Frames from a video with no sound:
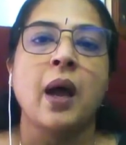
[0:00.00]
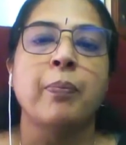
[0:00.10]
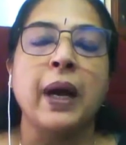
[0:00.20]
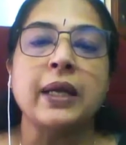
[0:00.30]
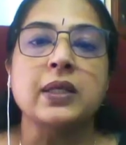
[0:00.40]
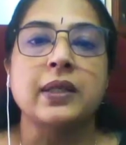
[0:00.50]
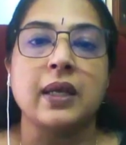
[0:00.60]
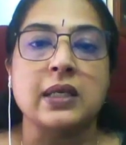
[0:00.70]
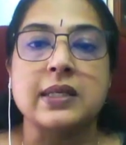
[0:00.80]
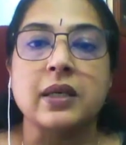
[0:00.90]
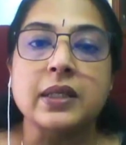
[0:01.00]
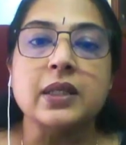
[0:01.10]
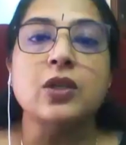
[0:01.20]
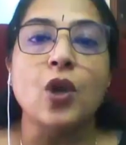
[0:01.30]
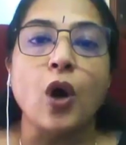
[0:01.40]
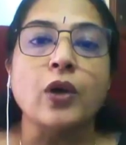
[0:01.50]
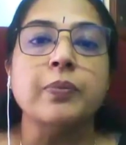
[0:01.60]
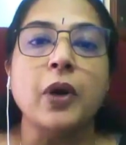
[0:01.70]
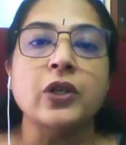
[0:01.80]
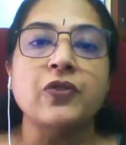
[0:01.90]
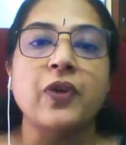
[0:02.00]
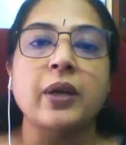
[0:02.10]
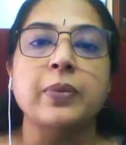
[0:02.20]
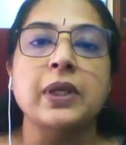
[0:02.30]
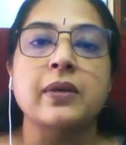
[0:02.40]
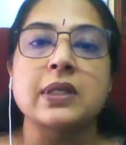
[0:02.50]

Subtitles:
But there are certain non-modifiable